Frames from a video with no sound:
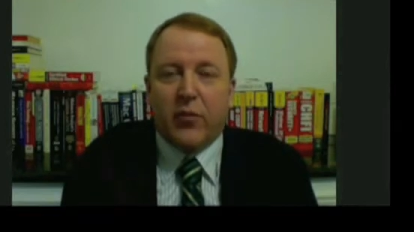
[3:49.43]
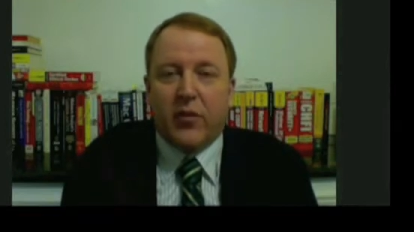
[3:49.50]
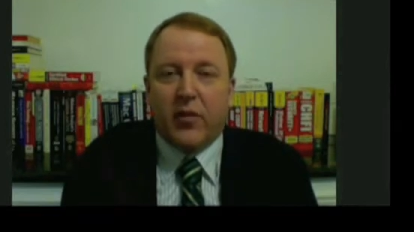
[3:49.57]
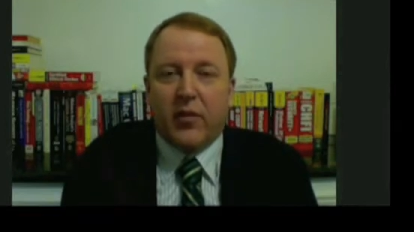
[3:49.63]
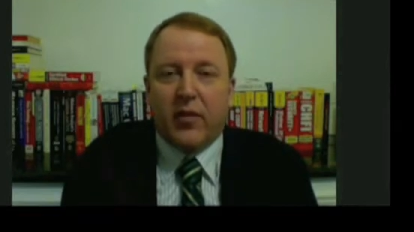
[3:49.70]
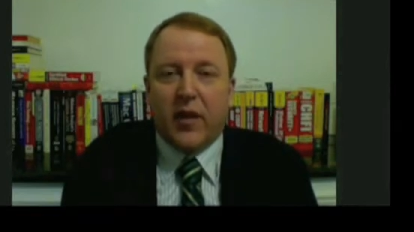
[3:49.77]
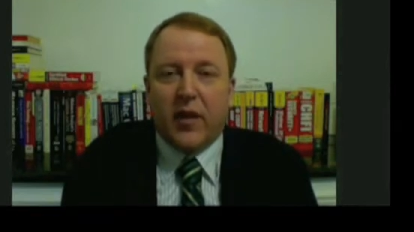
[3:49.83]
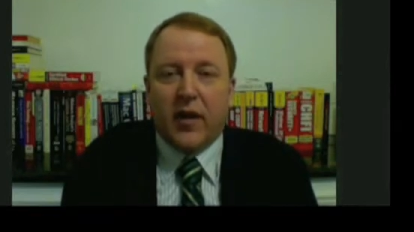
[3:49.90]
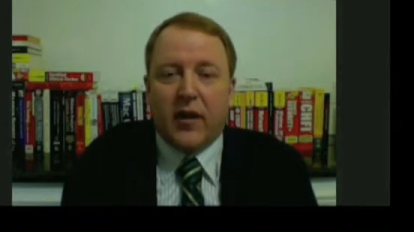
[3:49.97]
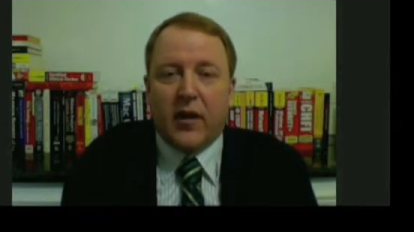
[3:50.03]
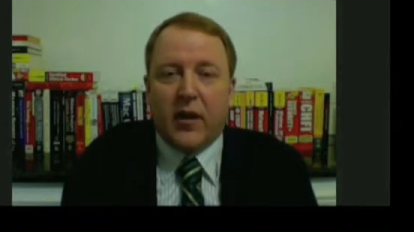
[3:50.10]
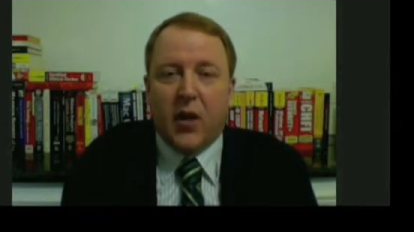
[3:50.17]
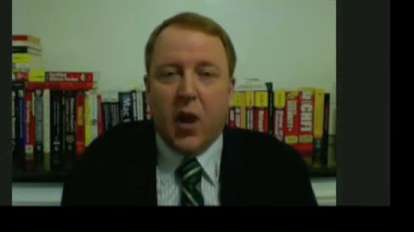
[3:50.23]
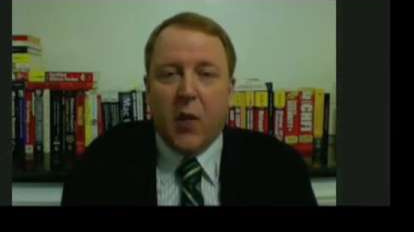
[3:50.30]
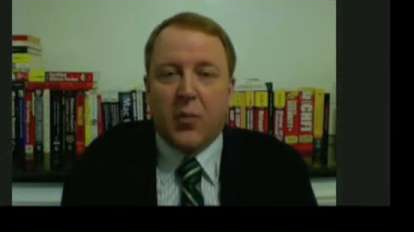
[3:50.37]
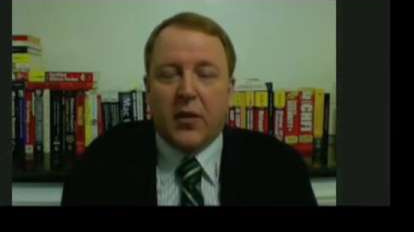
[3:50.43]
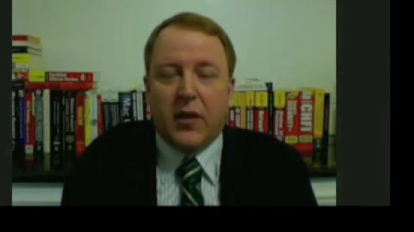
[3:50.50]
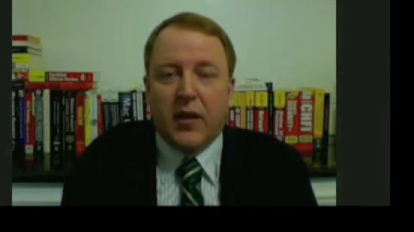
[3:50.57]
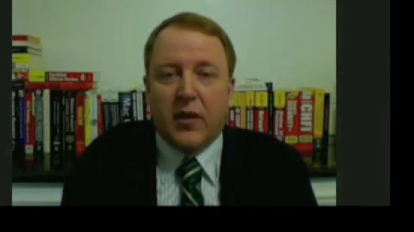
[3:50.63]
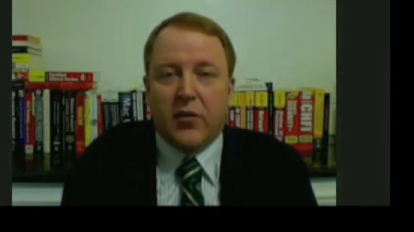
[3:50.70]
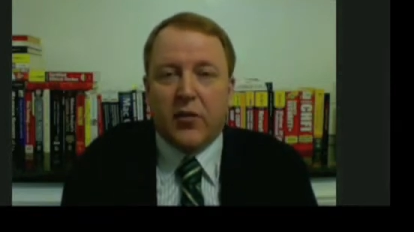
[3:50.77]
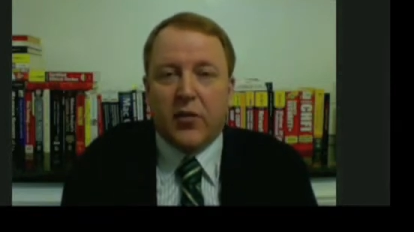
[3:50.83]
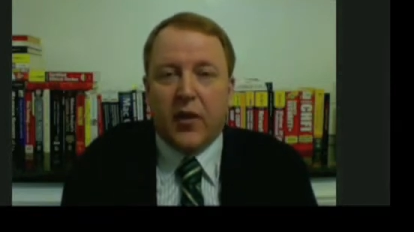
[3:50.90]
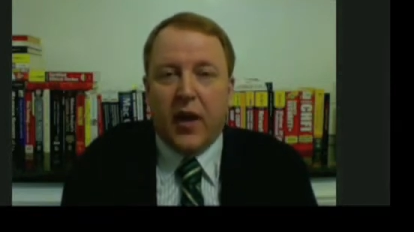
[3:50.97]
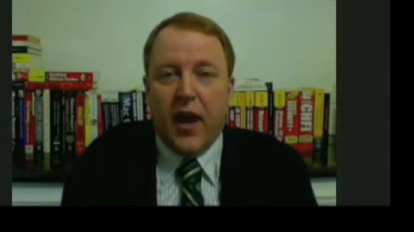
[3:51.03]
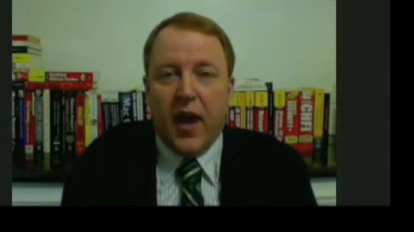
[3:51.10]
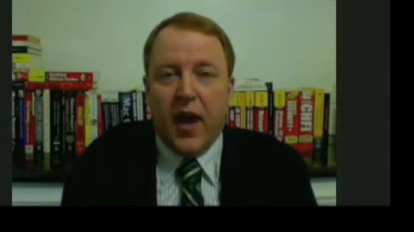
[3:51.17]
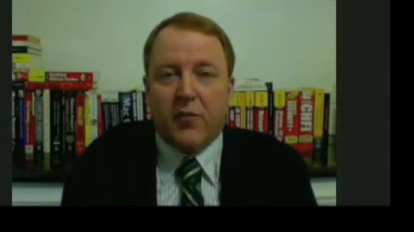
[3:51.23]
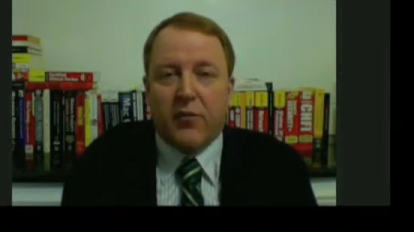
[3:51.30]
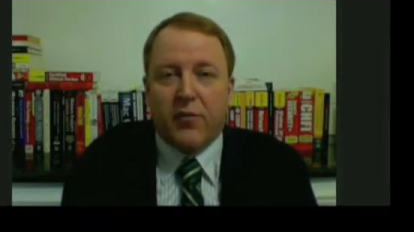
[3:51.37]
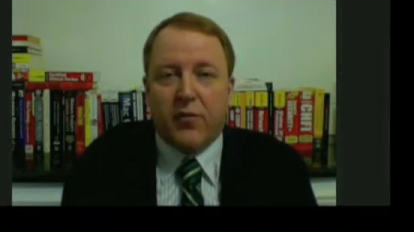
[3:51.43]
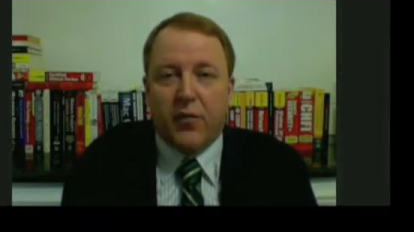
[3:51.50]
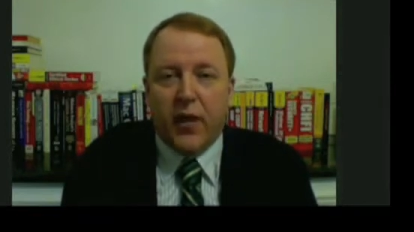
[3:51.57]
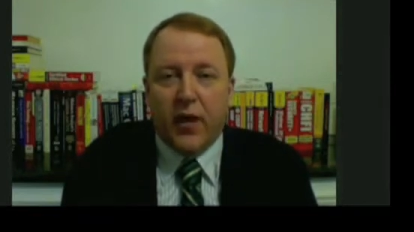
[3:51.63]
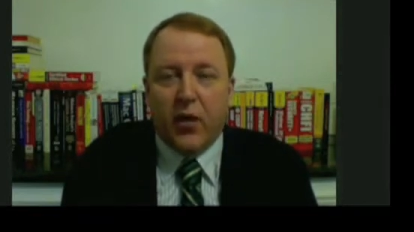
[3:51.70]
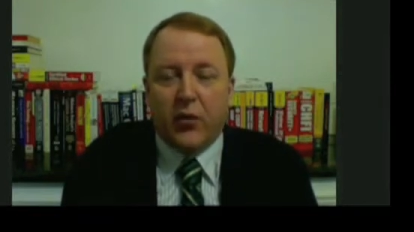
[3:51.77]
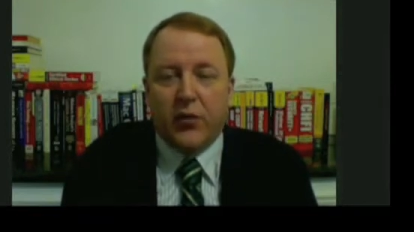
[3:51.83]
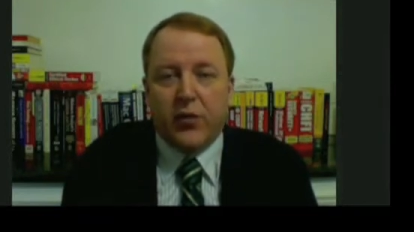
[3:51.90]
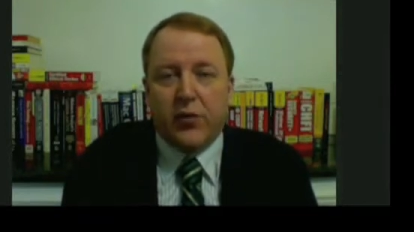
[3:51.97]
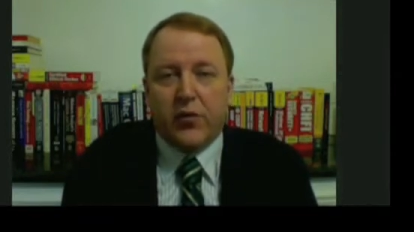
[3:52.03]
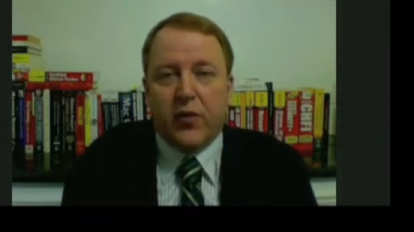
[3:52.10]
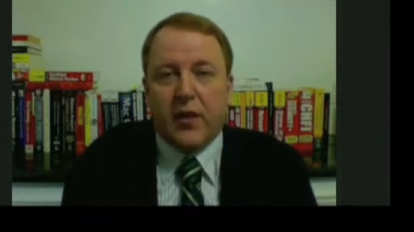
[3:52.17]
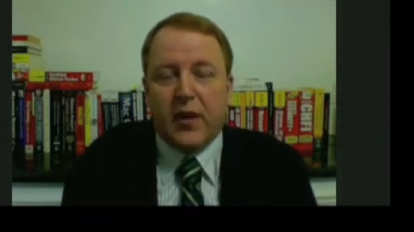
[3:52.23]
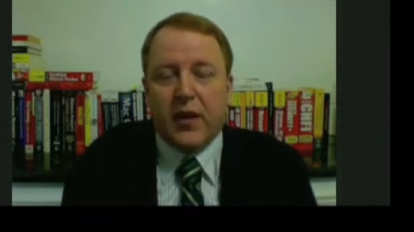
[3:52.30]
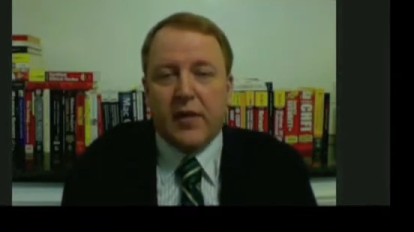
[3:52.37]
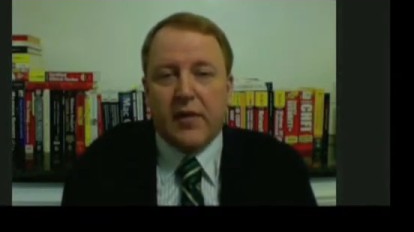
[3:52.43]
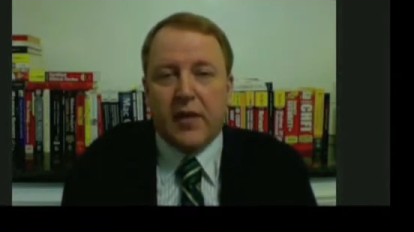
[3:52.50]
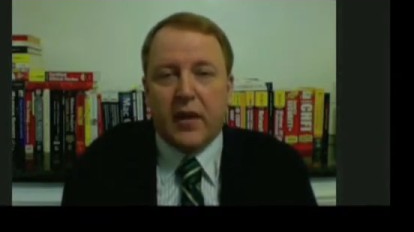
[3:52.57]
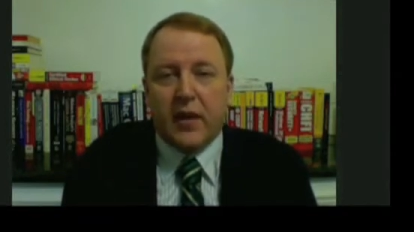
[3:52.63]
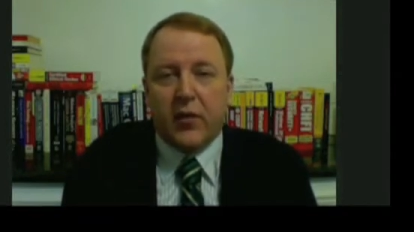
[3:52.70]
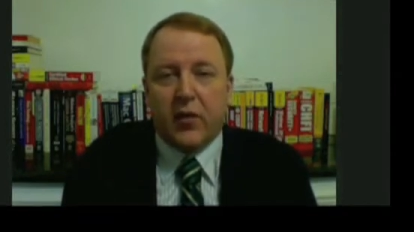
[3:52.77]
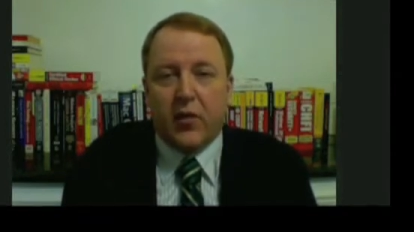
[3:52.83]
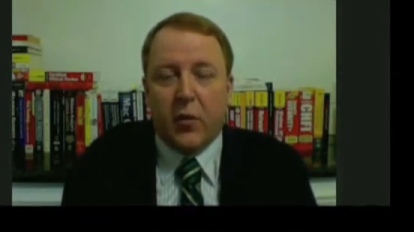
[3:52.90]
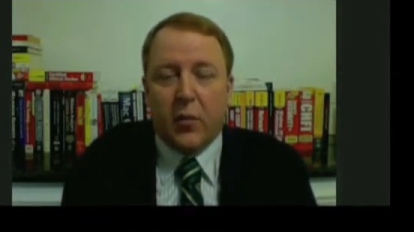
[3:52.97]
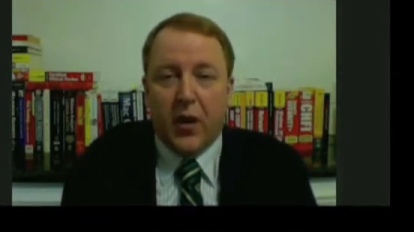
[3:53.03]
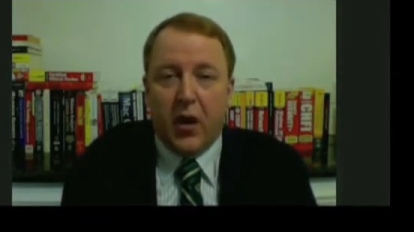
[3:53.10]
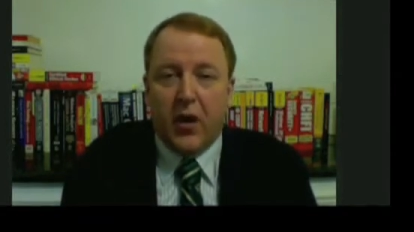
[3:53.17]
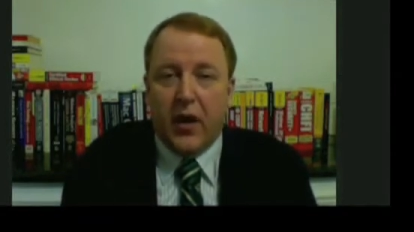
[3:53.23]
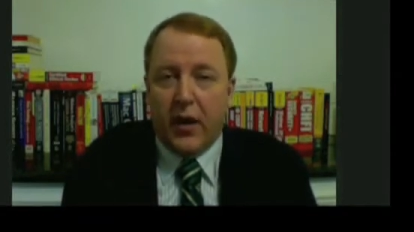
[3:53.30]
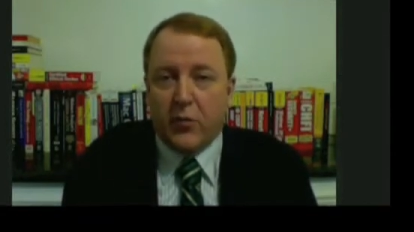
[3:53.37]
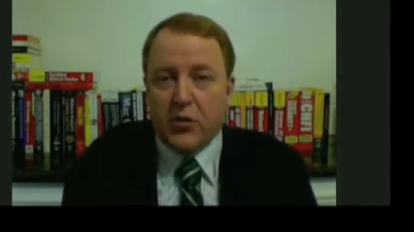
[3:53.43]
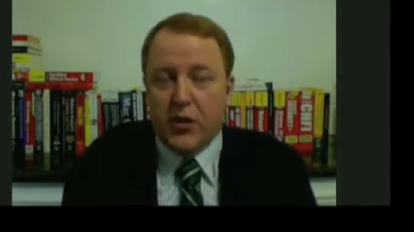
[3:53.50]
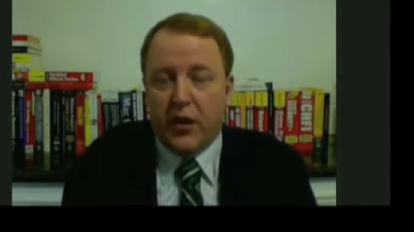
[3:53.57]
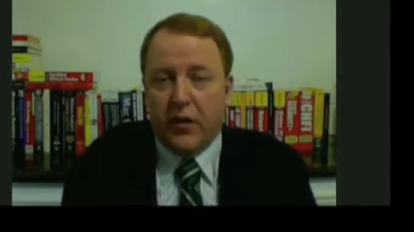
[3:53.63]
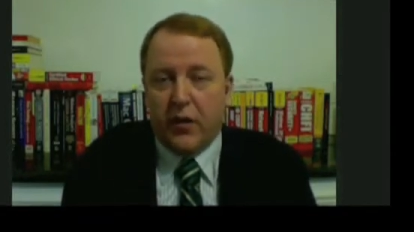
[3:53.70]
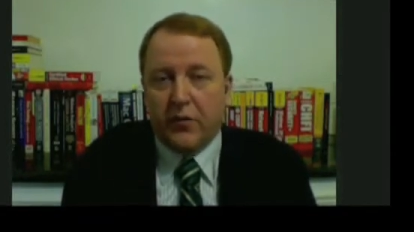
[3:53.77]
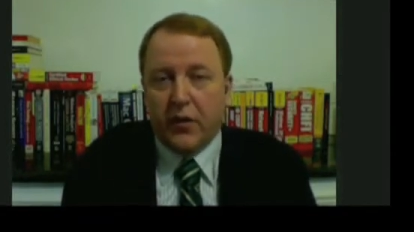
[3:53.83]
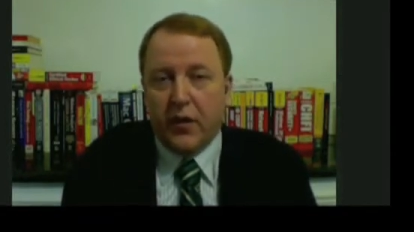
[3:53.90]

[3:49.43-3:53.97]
that companies have failed to see that it's a paradigm shift,